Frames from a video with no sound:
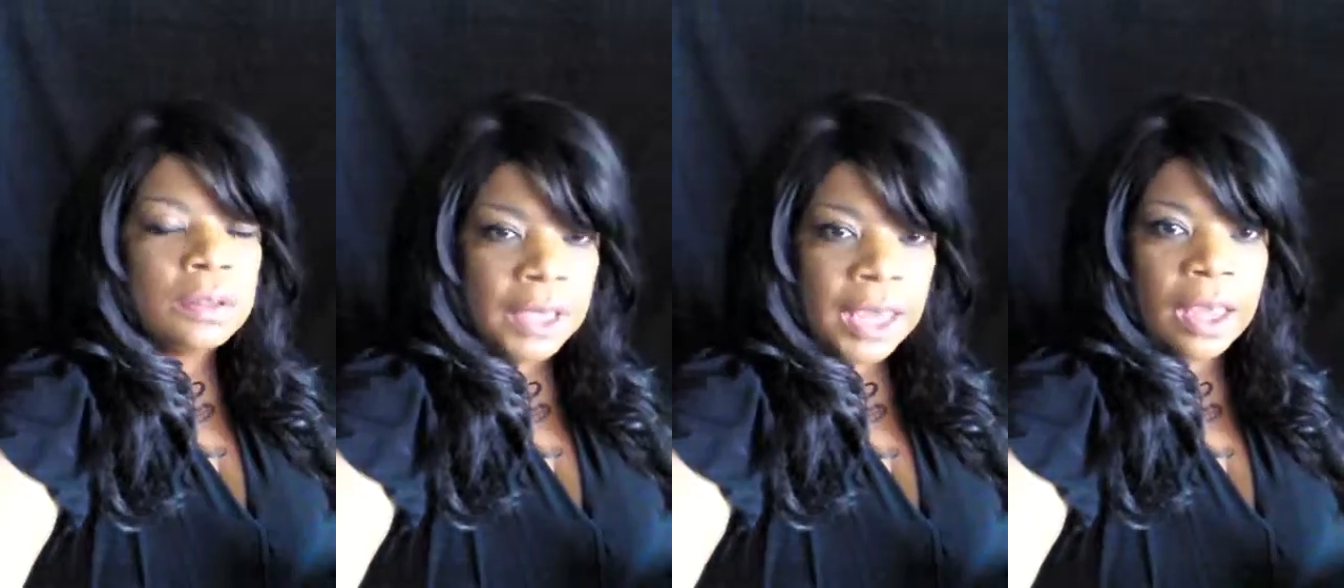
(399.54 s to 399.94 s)

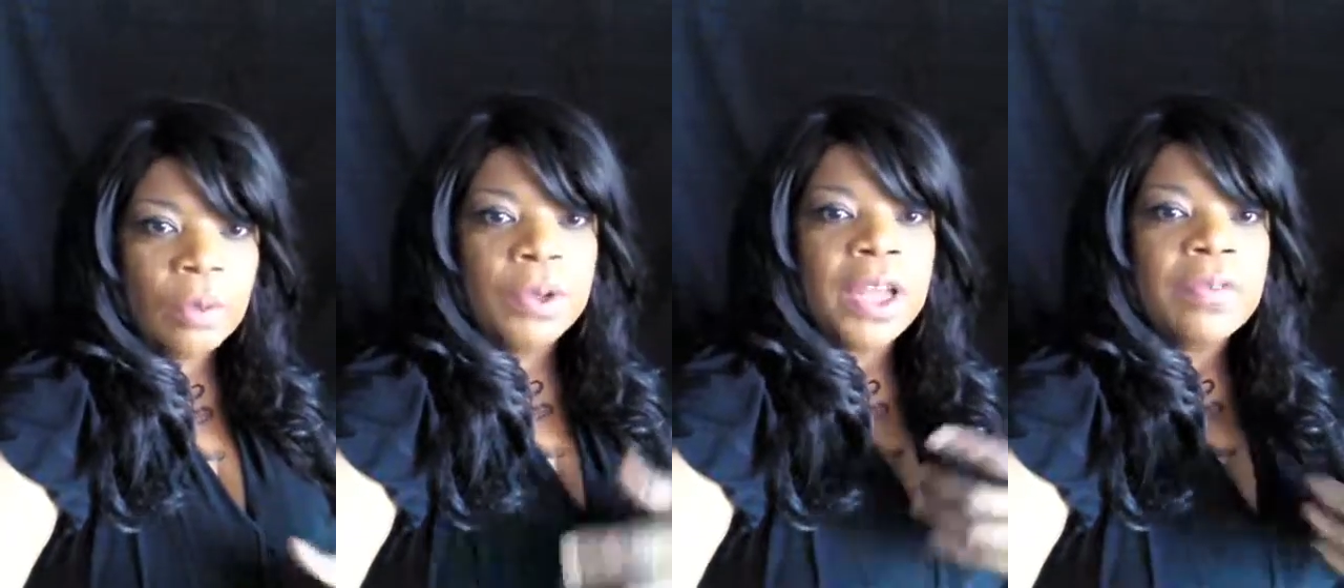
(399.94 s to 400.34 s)
Yeah,
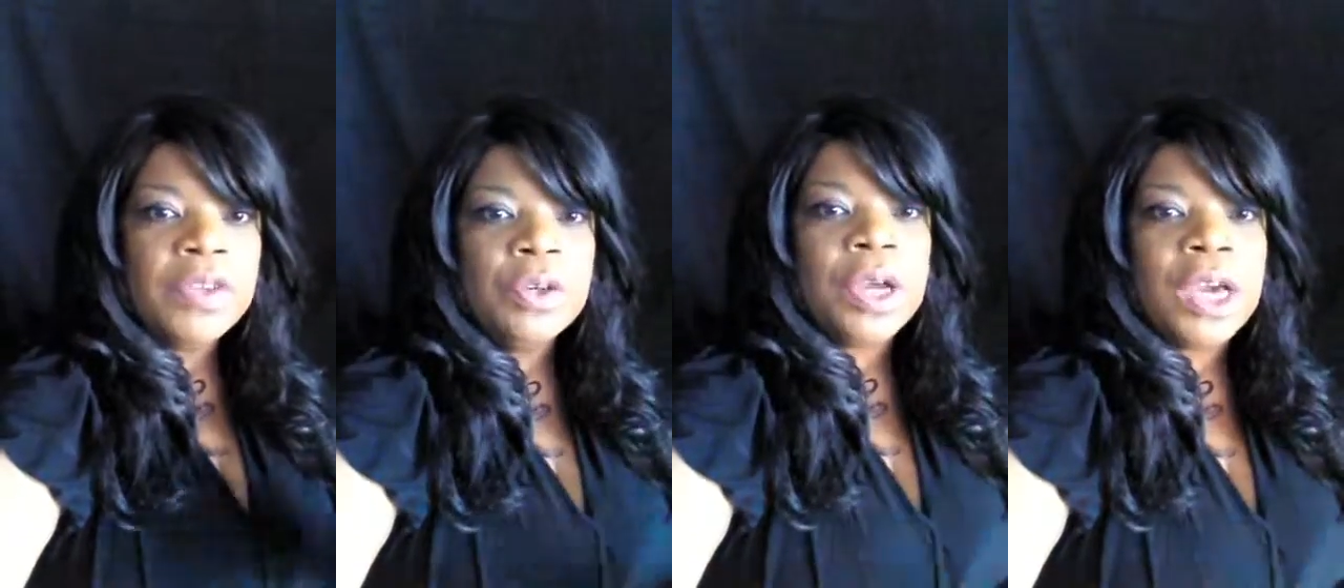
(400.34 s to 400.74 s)
whatever
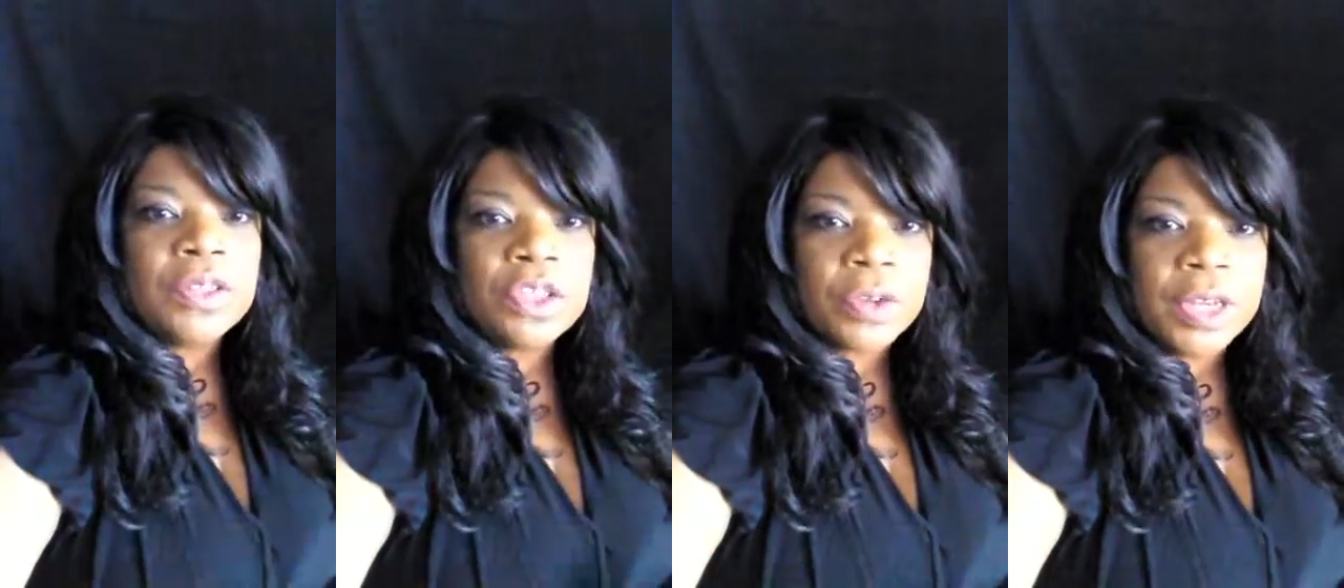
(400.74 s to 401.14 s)
you
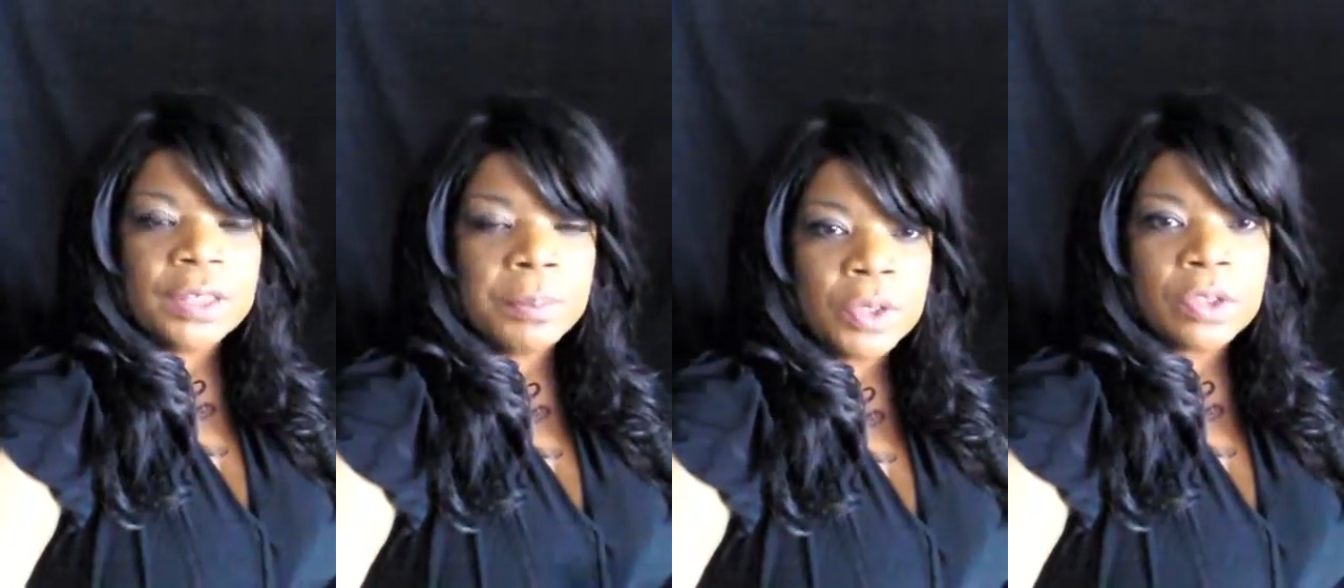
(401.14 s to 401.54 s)
concentrate
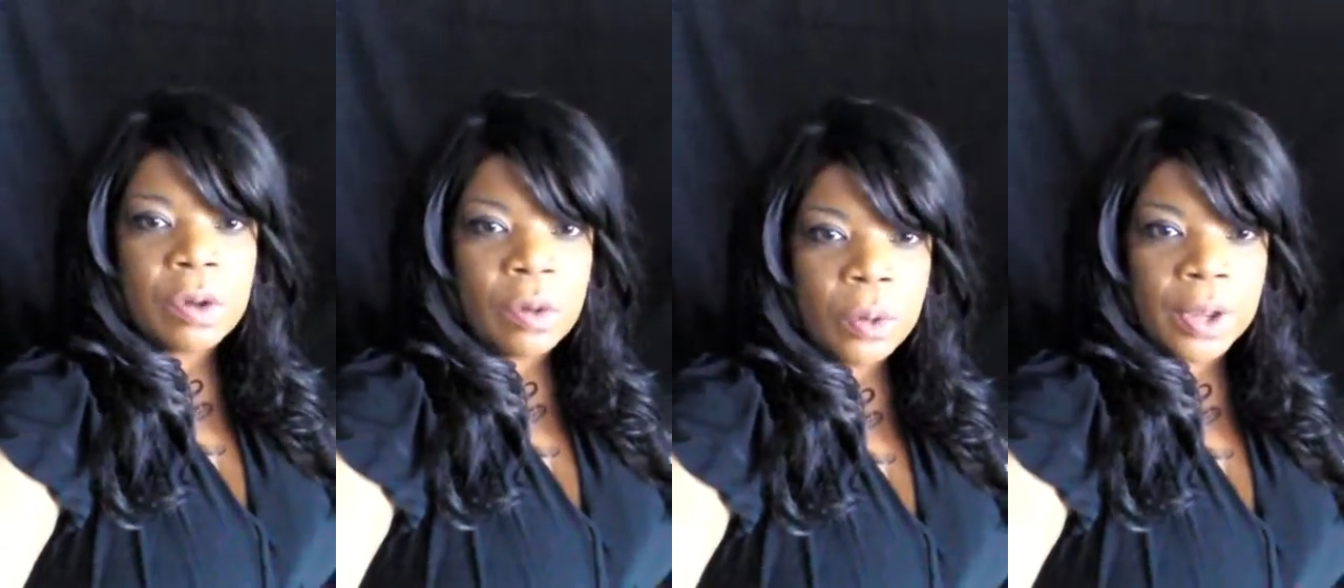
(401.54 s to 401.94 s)
the most
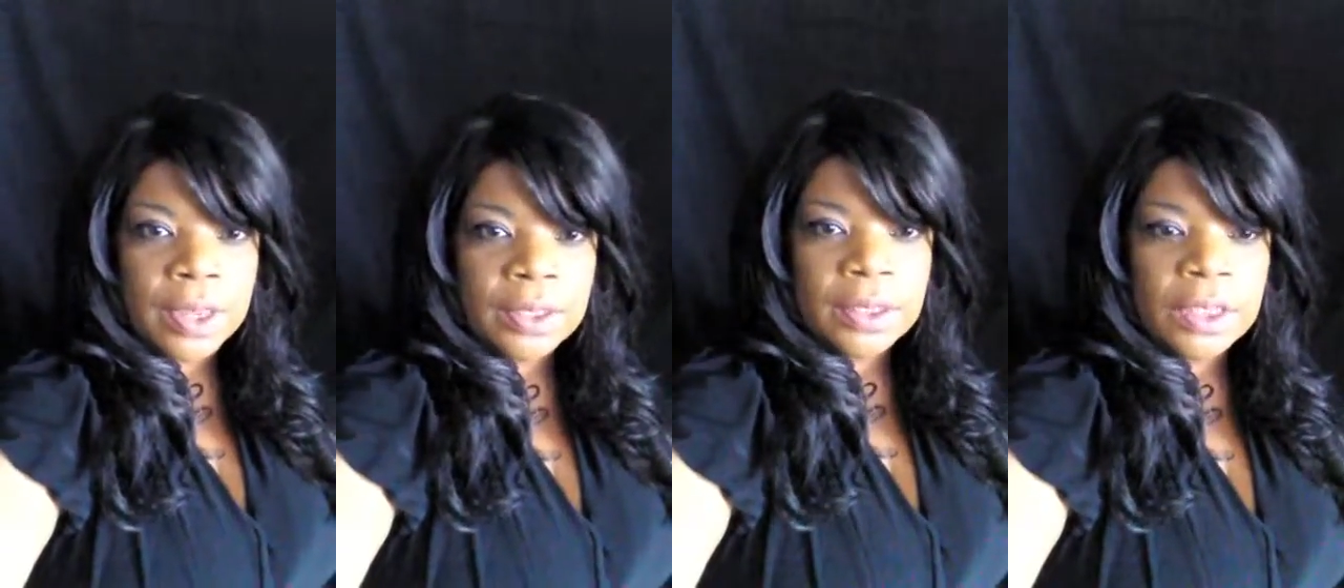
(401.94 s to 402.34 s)

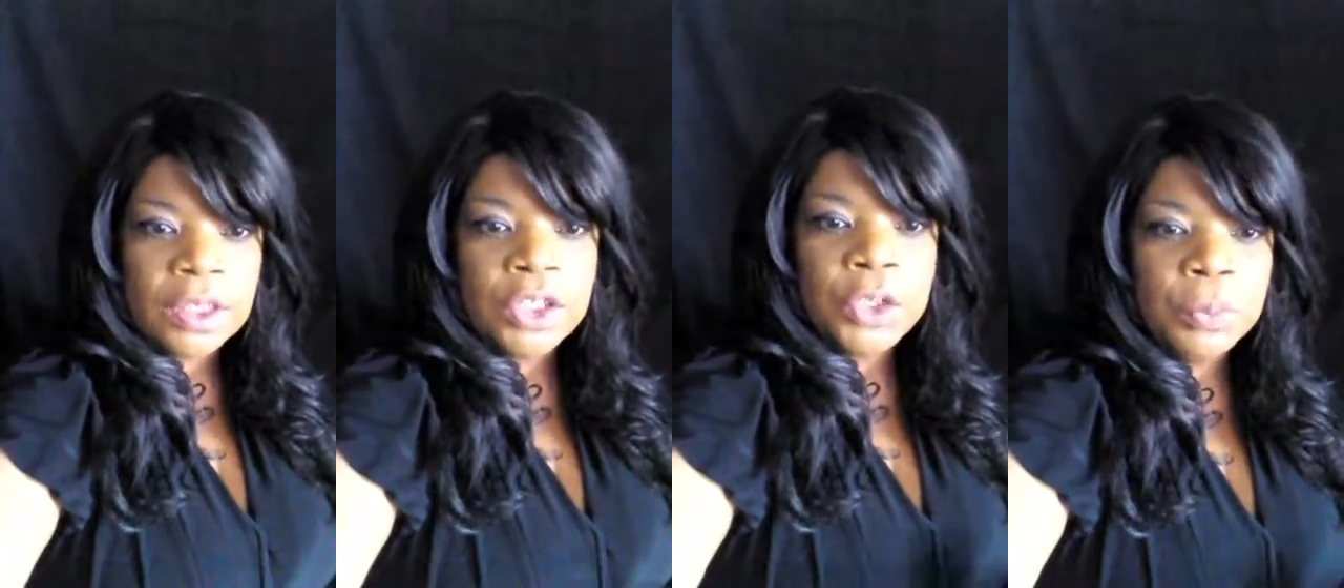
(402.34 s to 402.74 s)
on,
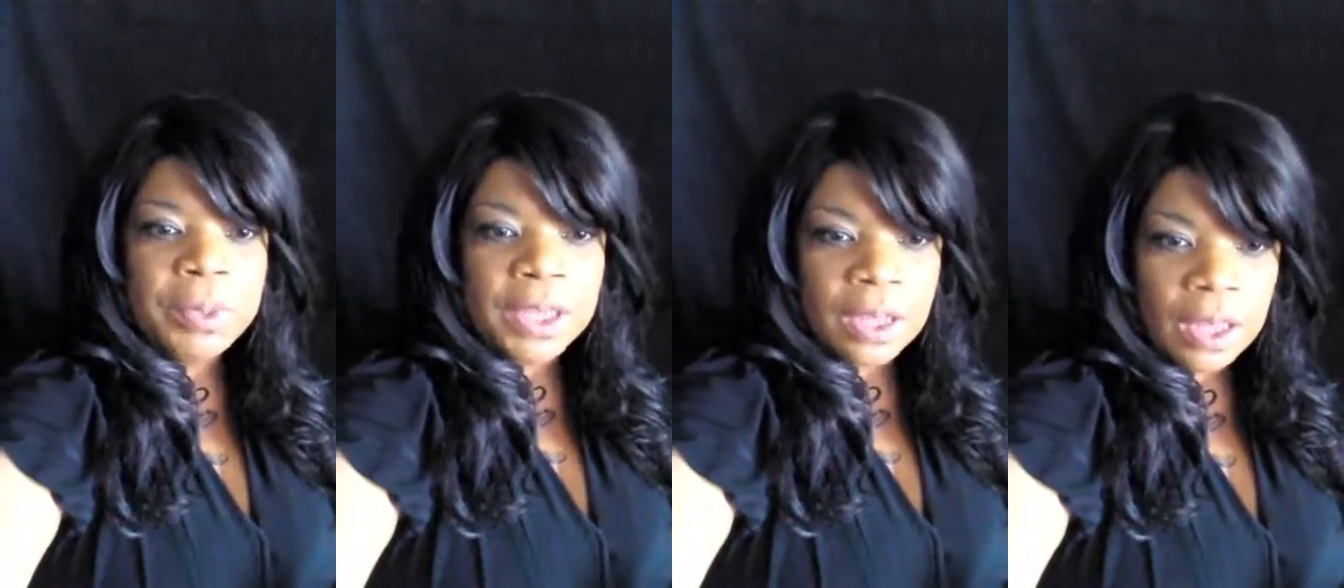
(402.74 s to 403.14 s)
you
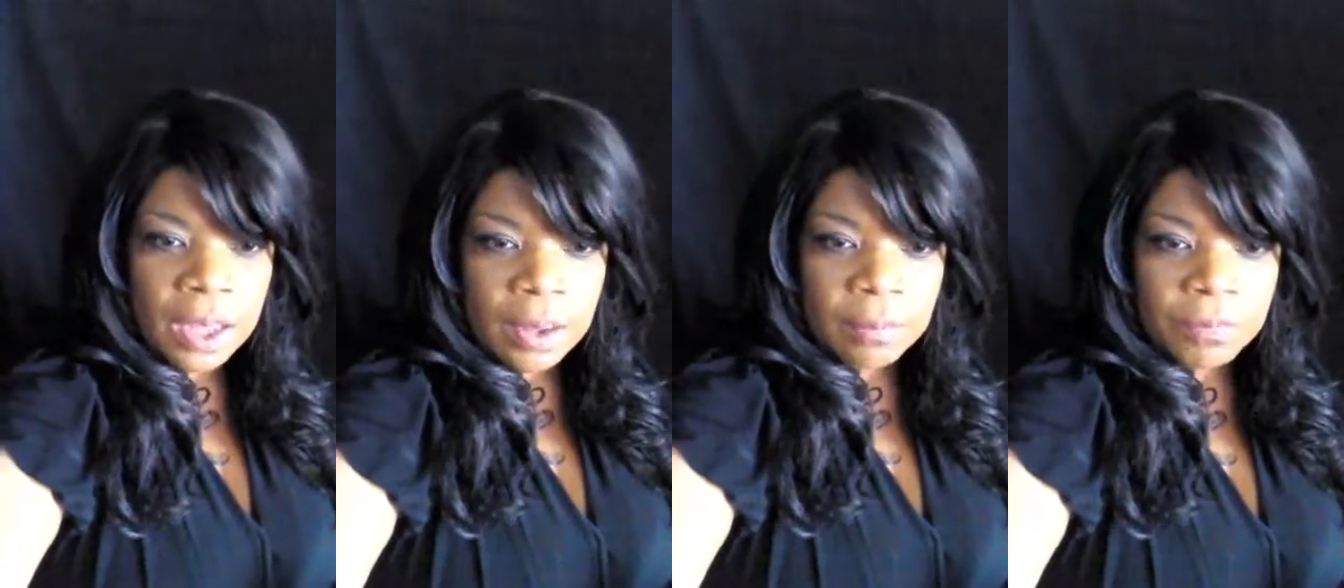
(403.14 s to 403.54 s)
become.